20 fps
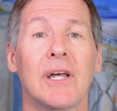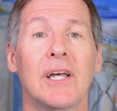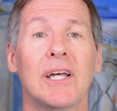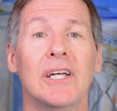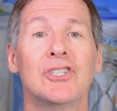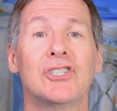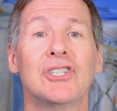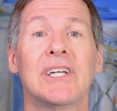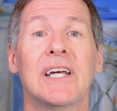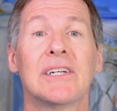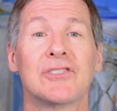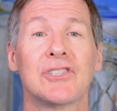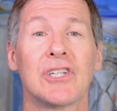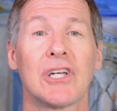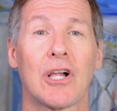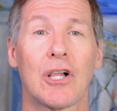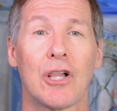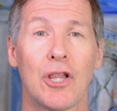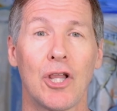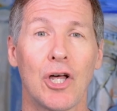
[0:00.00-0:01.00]
and she has a
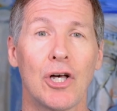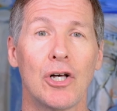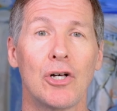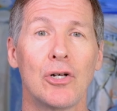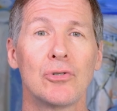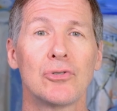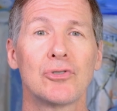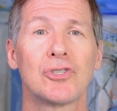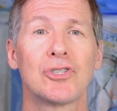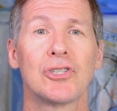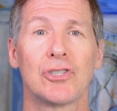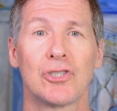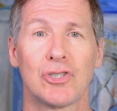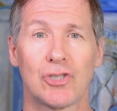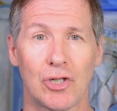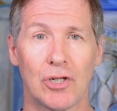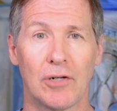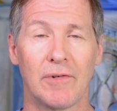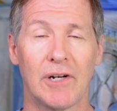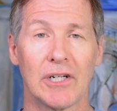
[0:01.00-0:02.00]
closed
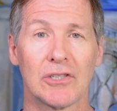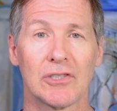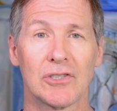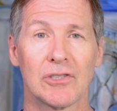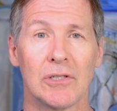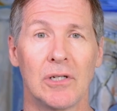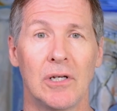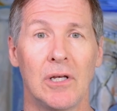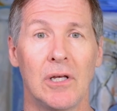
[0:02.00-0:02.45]
cervix.